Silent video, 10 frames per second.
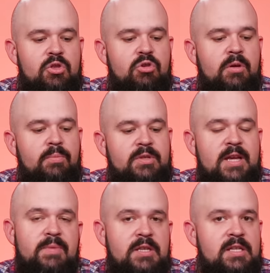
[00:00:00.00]
You could
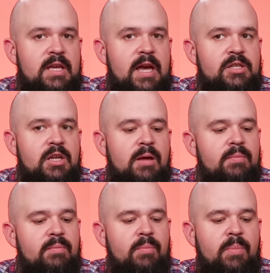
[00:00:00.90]
dip these in ketchup,
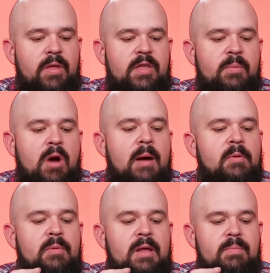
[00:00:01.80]
but they're
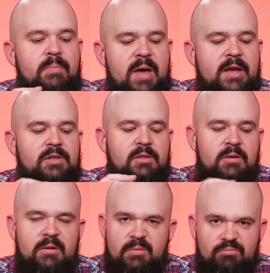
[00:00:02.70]
probably best
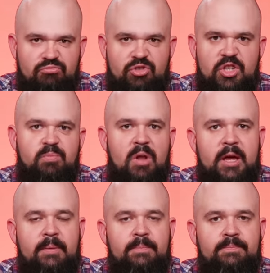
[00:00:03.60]
just
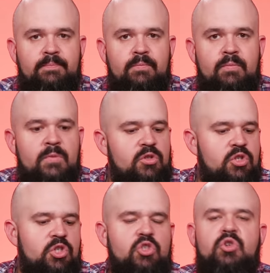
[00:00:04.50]
plain.
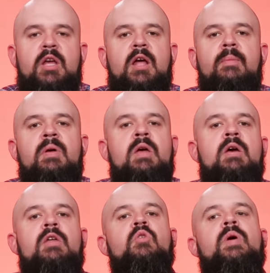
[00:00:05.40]
Just straight up
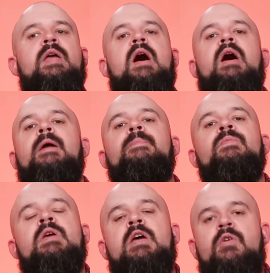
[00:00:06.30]
the way God
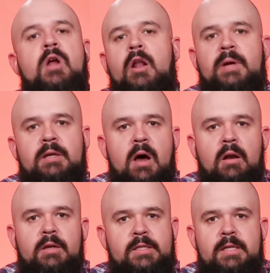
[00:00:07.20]
and Ronald
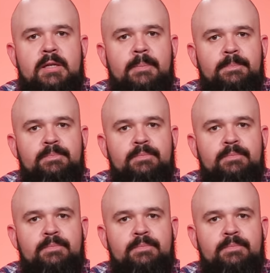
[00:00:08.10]
McDonald intended.